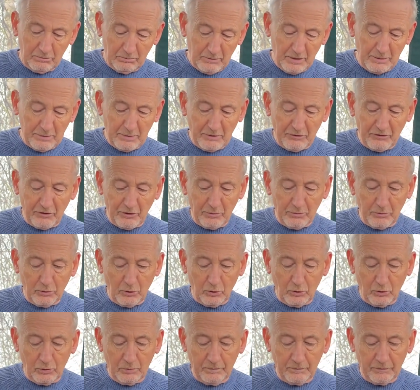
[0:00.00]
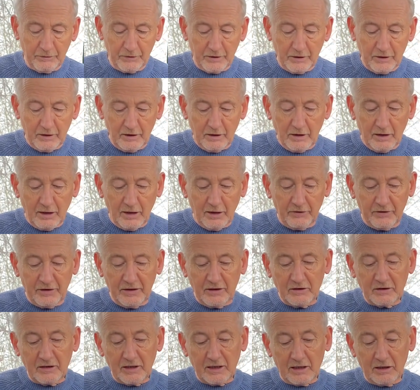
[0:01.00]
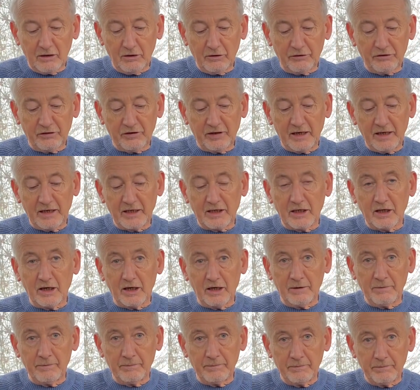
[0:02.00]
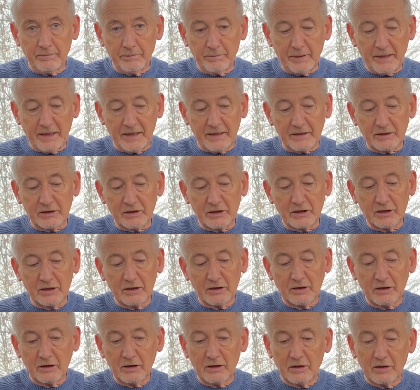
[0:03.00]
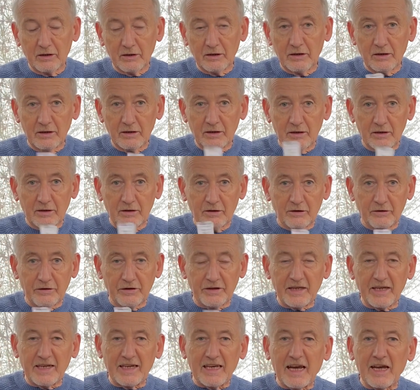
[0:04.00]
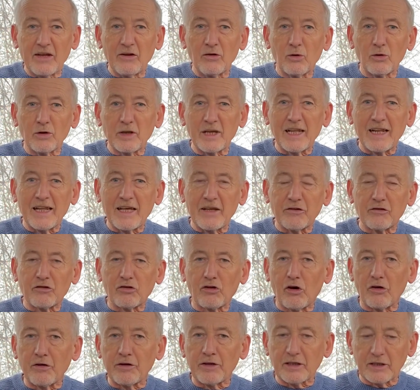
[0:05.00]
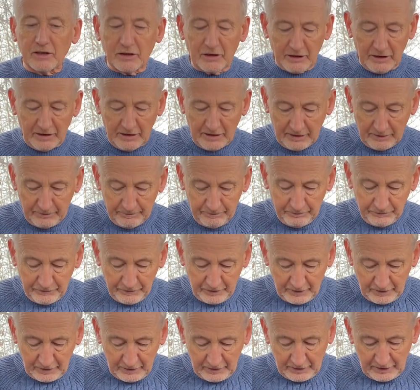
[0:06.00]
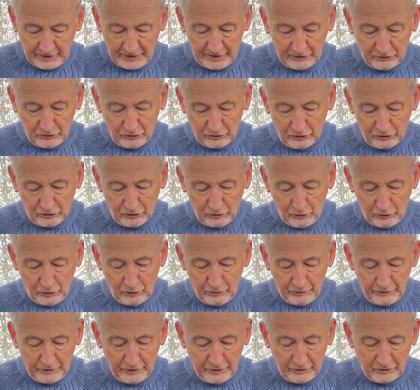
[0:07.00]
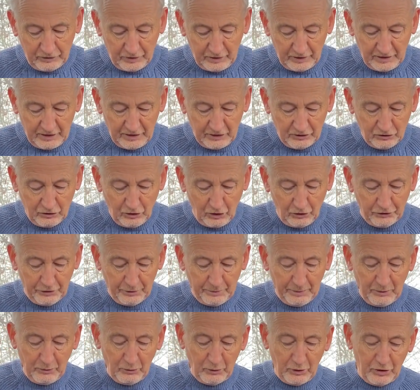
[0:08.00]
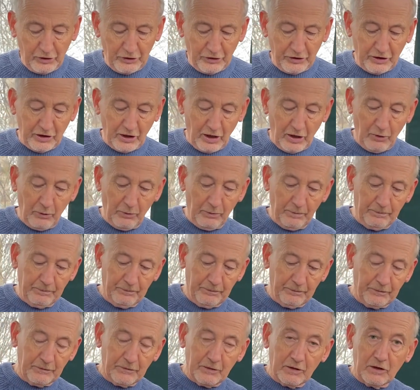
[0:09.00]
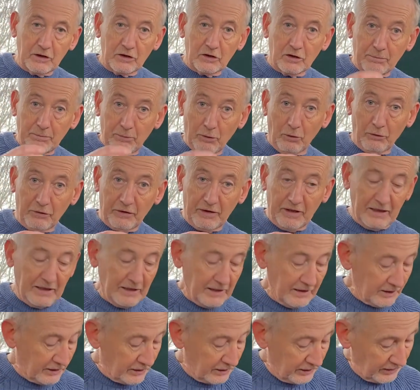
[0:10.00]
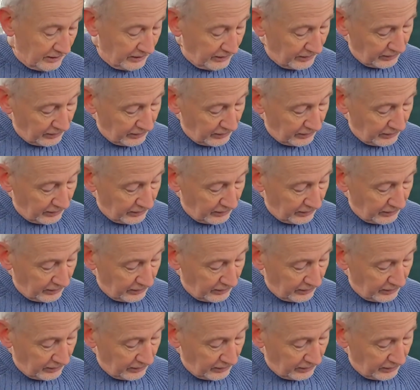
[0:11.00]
maybe a few more, of these little silica bags that you get in all your electronics and that. And I just thought that it's got to be worth a go to put these